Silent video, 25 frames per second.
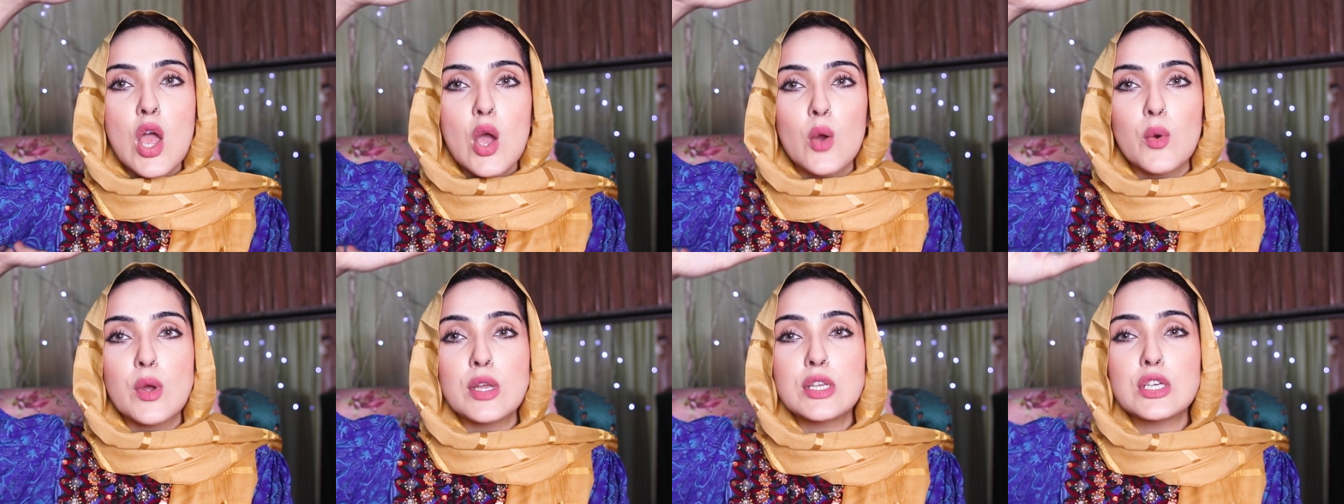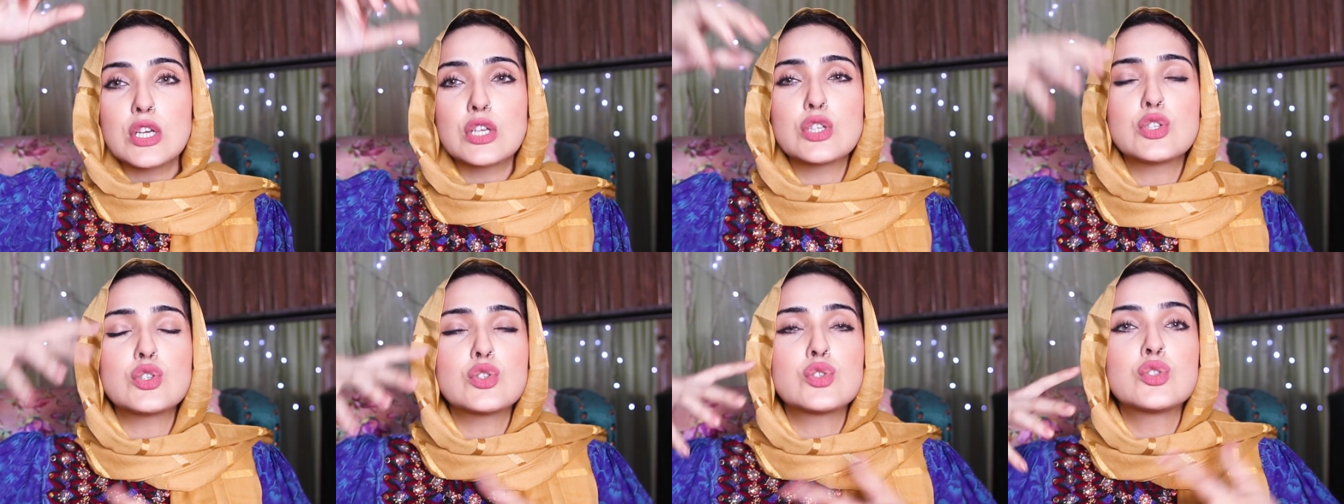which
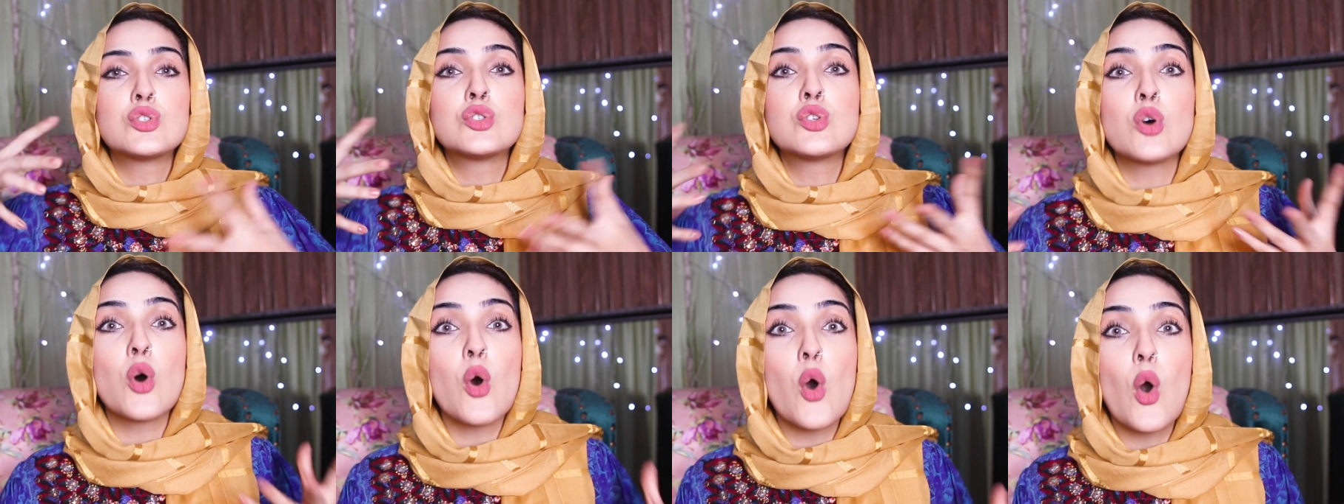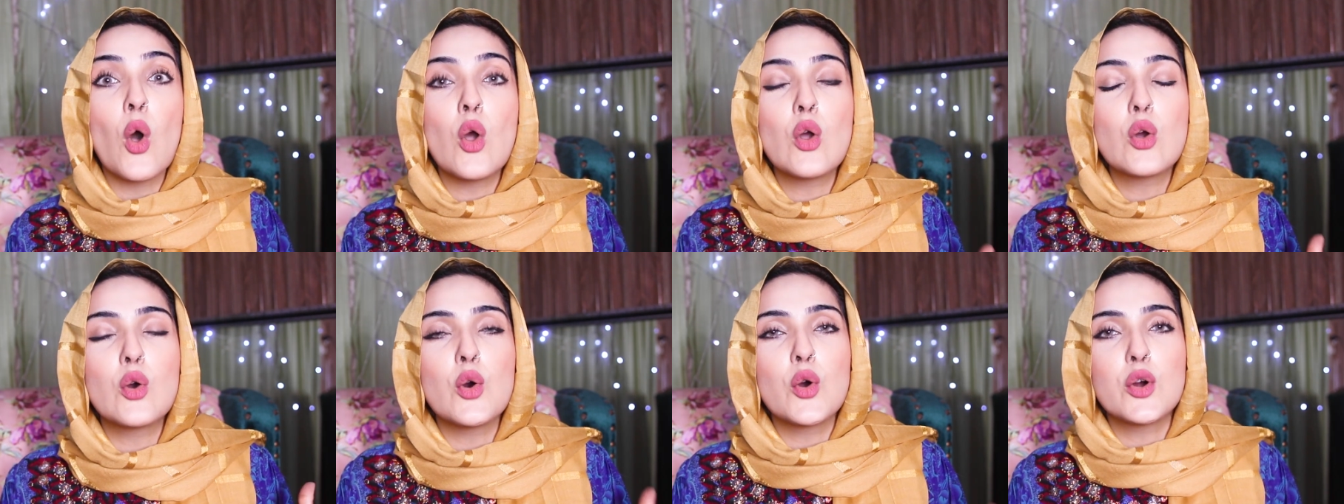is
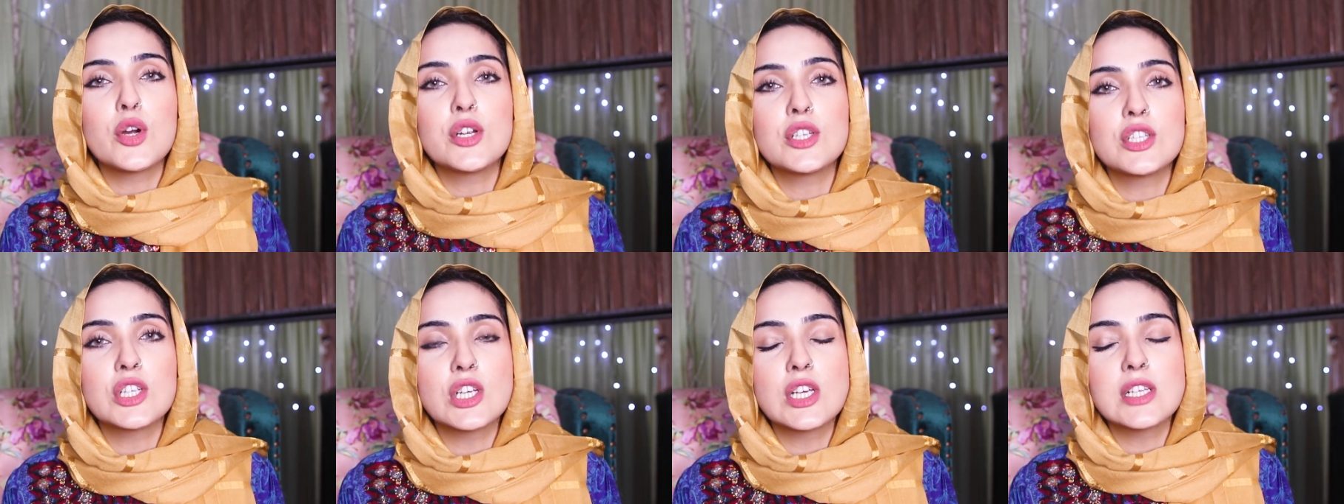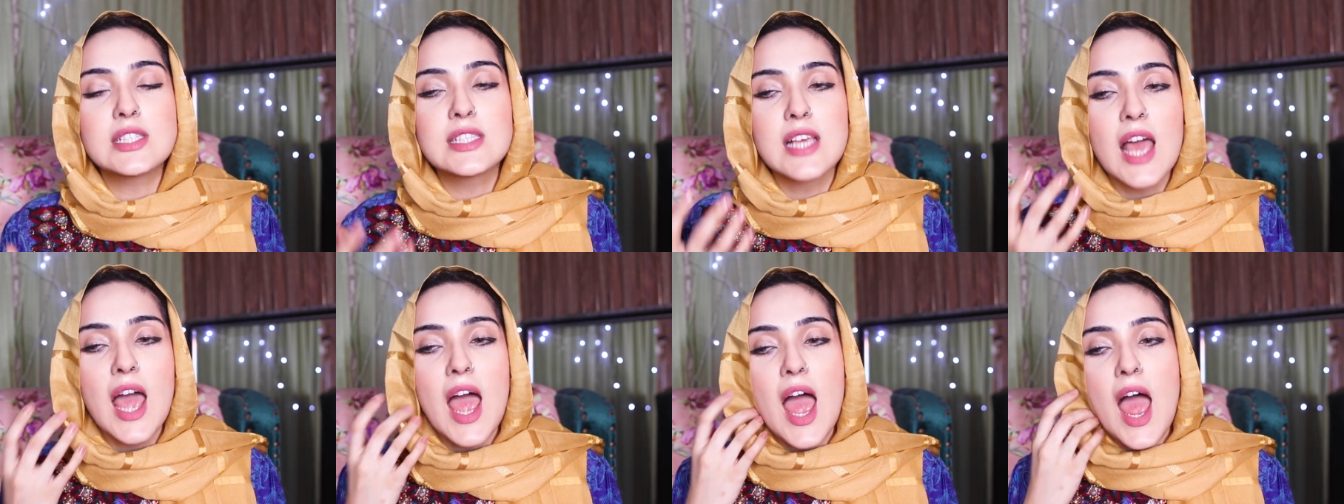so
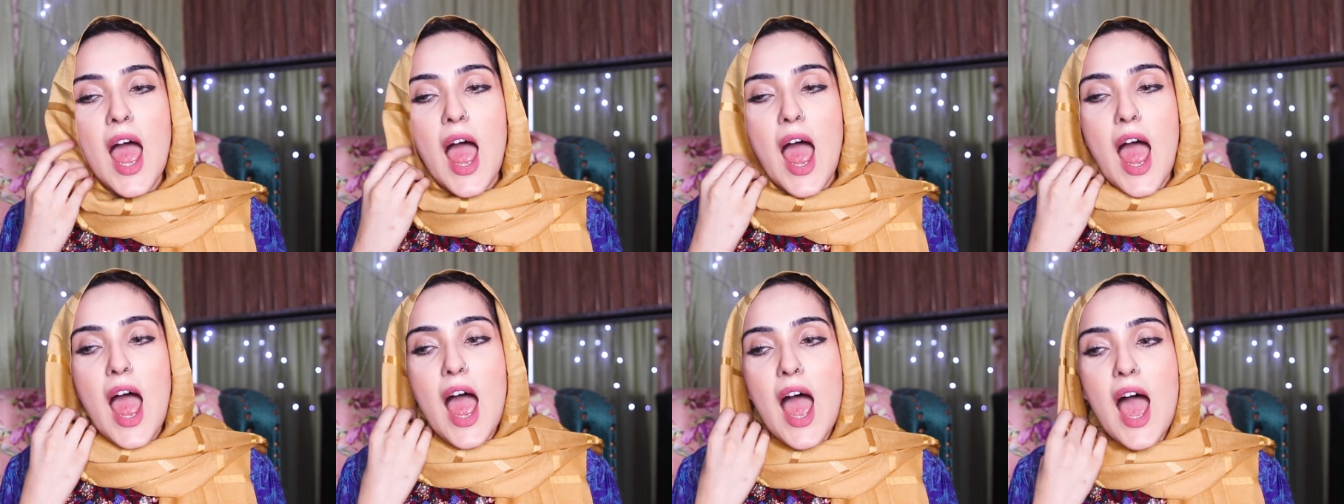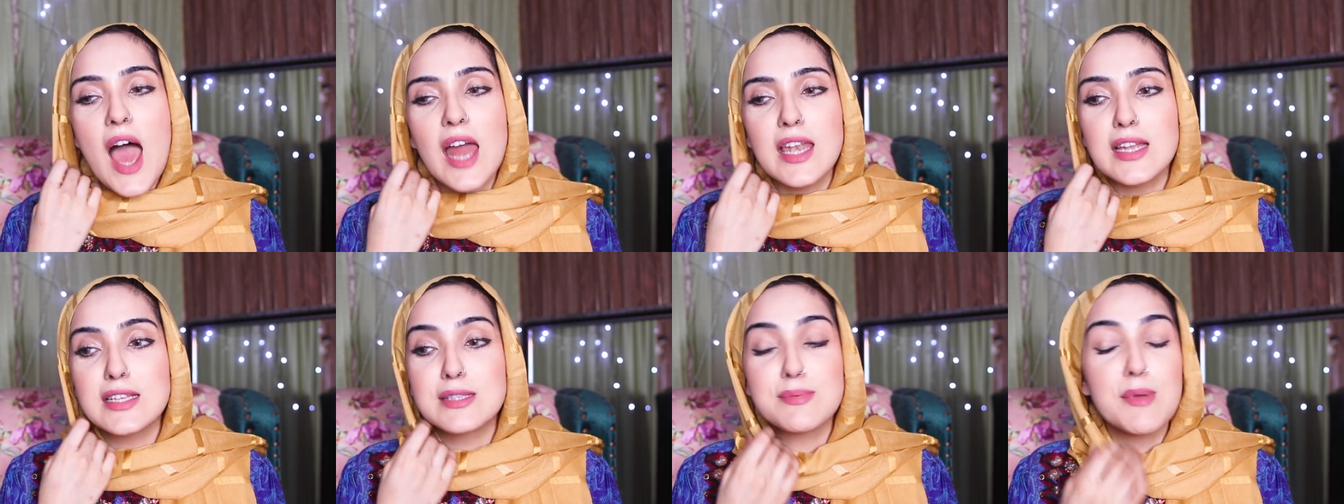gorgeous
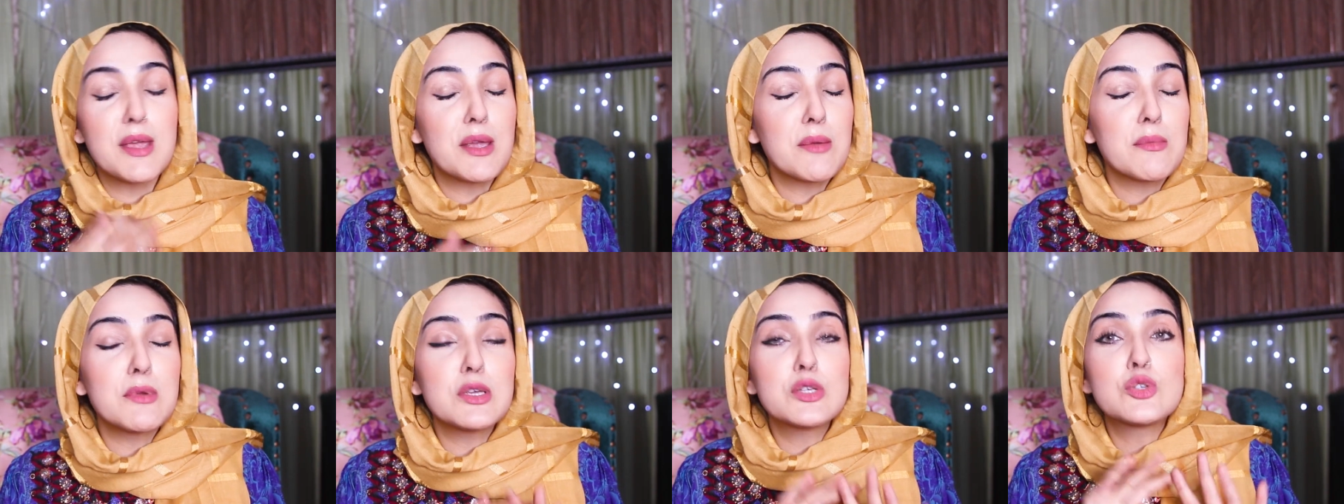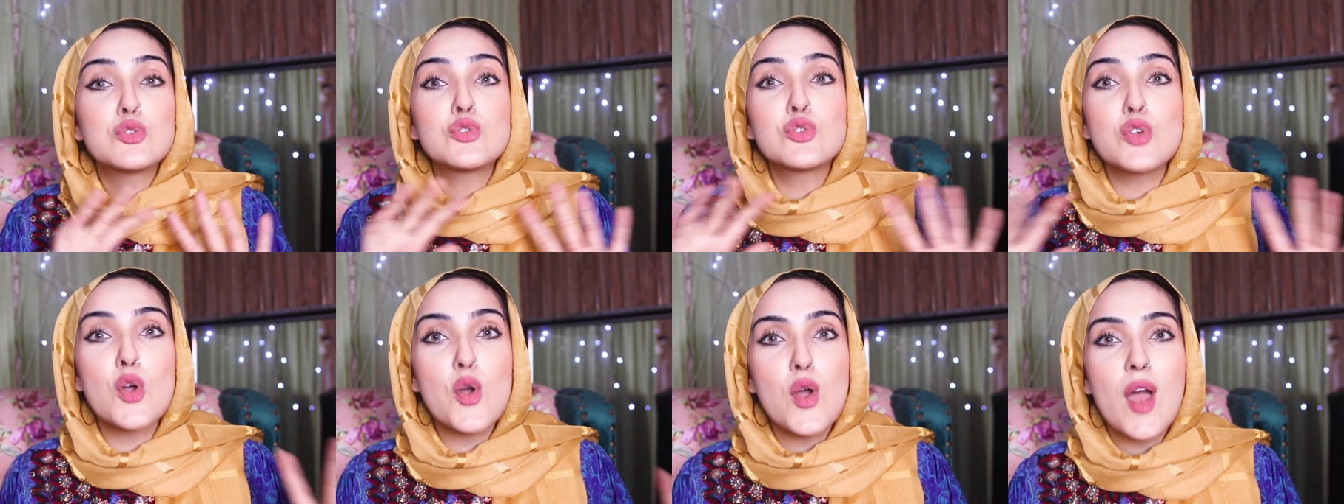and it's making me
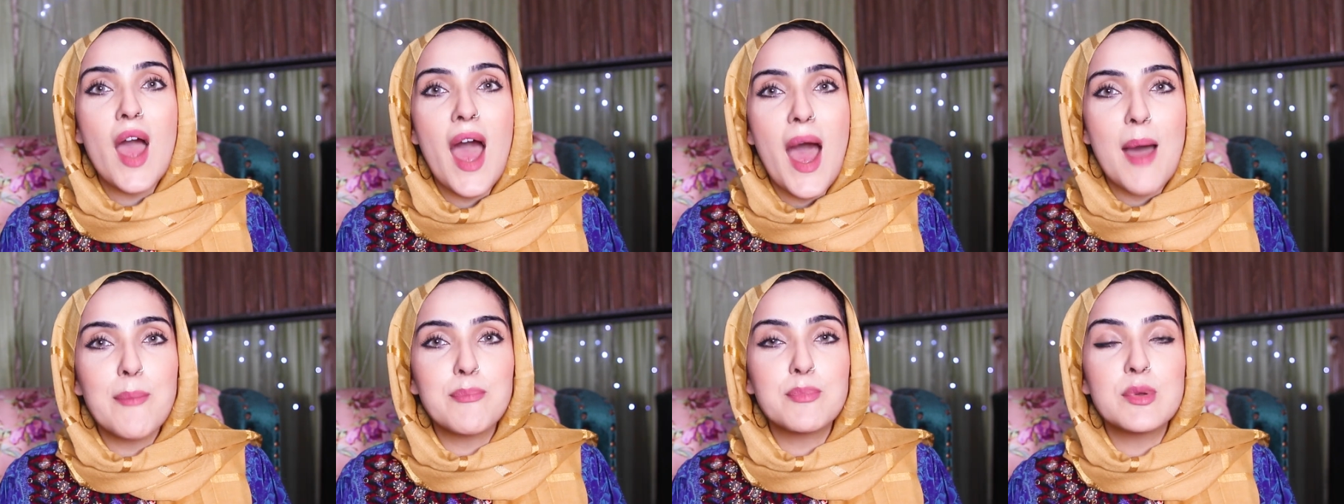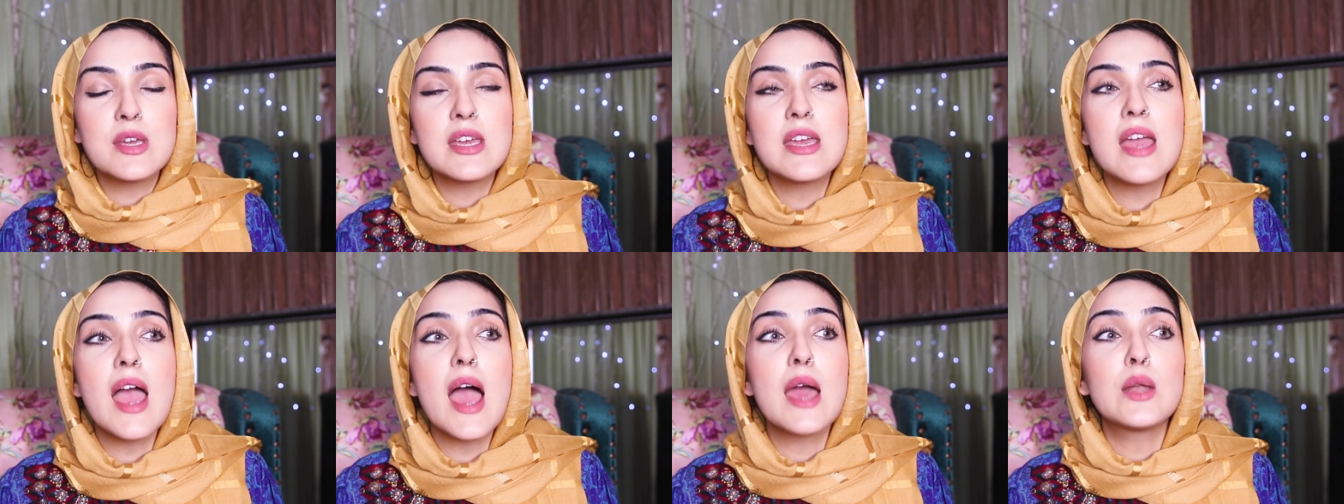so happy,